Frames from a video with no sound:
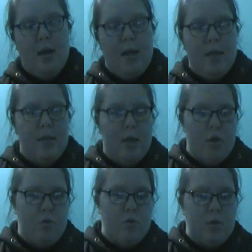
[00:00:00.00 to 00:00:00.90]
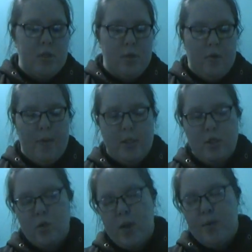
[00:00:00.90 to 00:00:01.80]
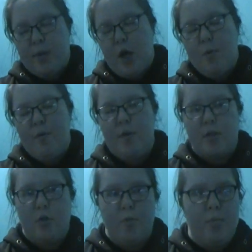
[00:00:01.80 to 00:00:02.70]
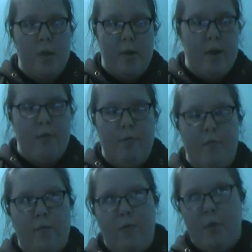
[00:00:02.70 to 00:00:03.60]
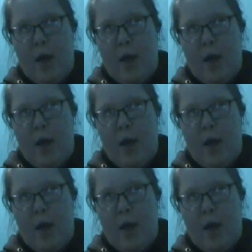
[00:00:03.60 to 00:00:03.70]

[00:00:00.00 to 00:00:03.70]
And they go through this secret passageway with the help of this Earthblood Elf